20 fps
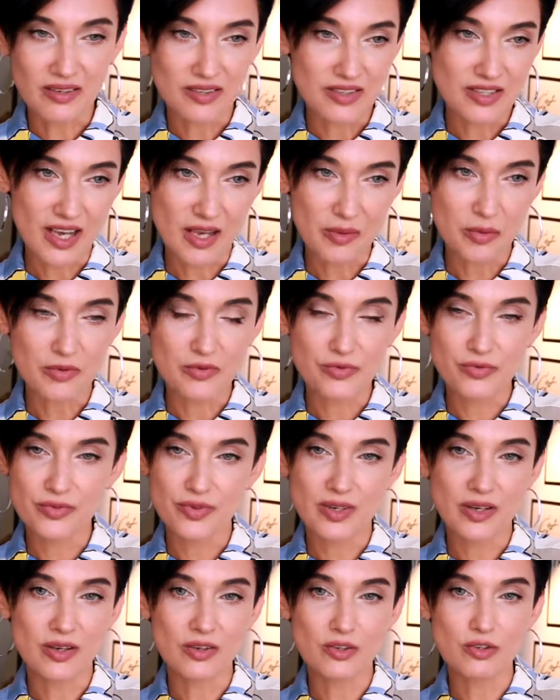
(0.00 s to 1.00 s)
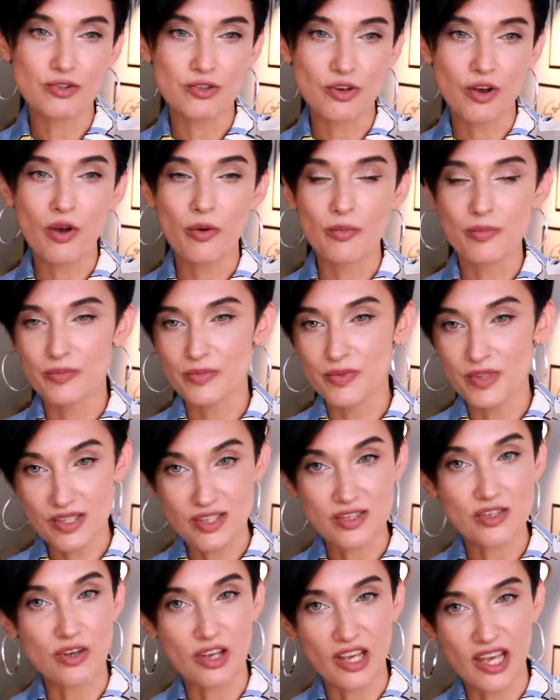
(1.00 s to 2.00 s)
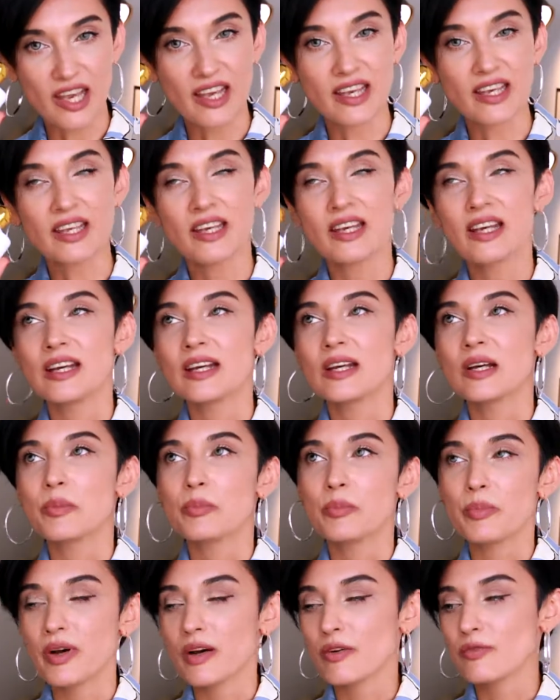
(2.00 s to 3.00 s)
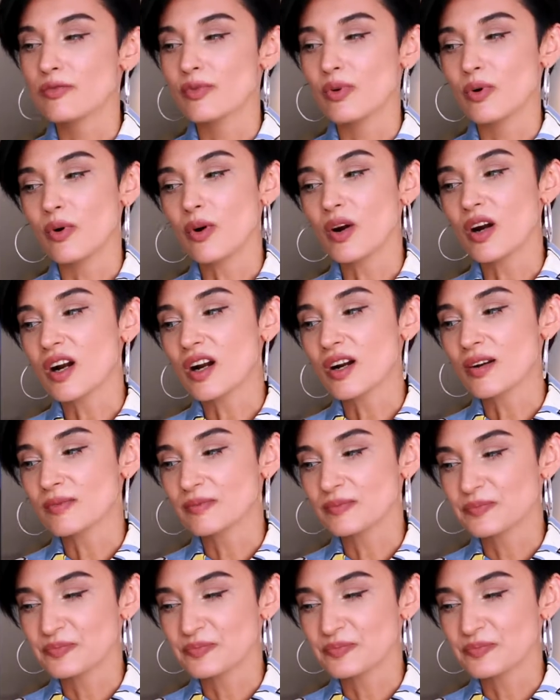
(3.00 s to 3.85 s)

type of job, this is okay. But for